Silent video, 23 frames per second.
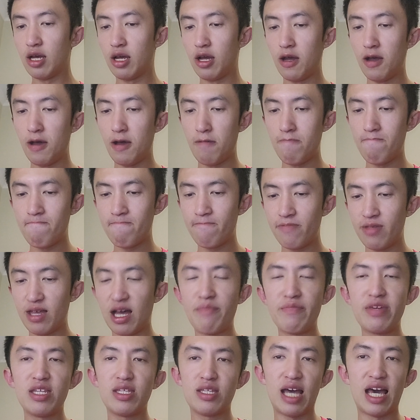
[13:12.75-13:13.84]

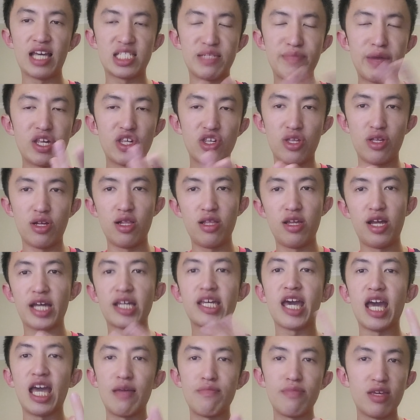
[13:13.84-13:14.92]
I mean, as mentioned earlier, I
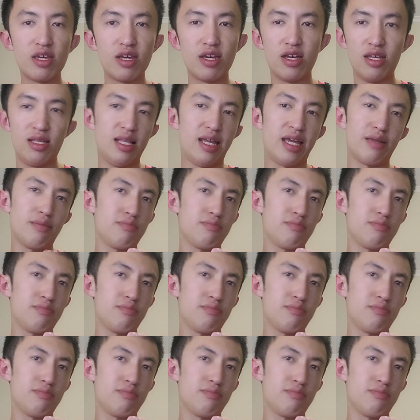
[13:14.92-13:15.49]
came here